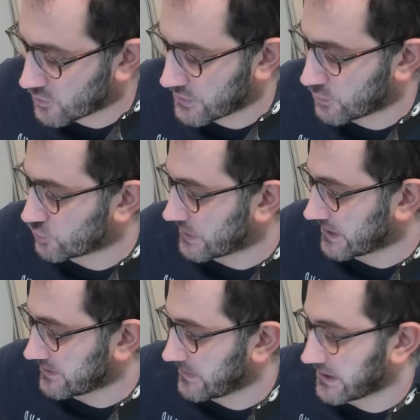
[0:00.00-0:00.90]
we would
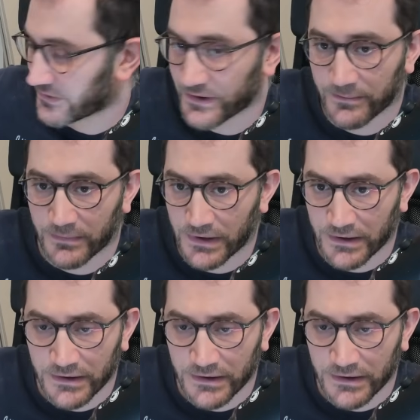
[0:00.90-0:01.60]
animate them.